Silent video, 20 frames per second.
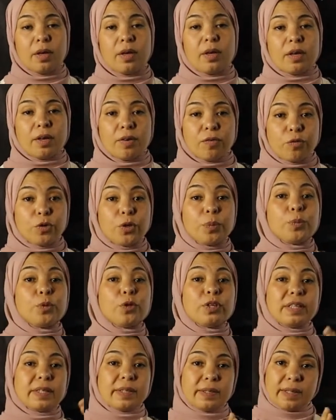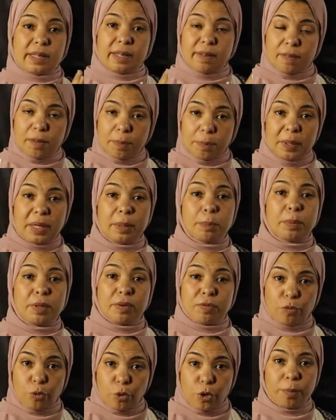If we put it in the PP
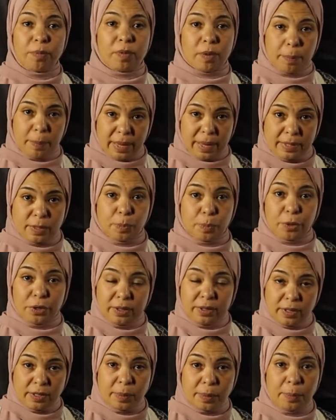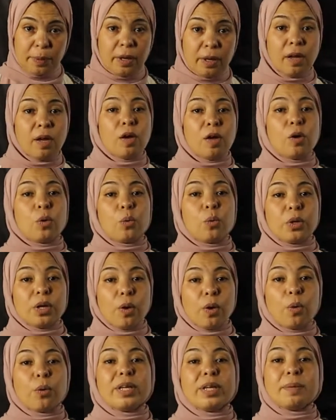form, the past participle, we
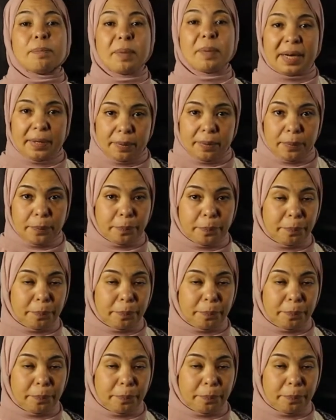call it been.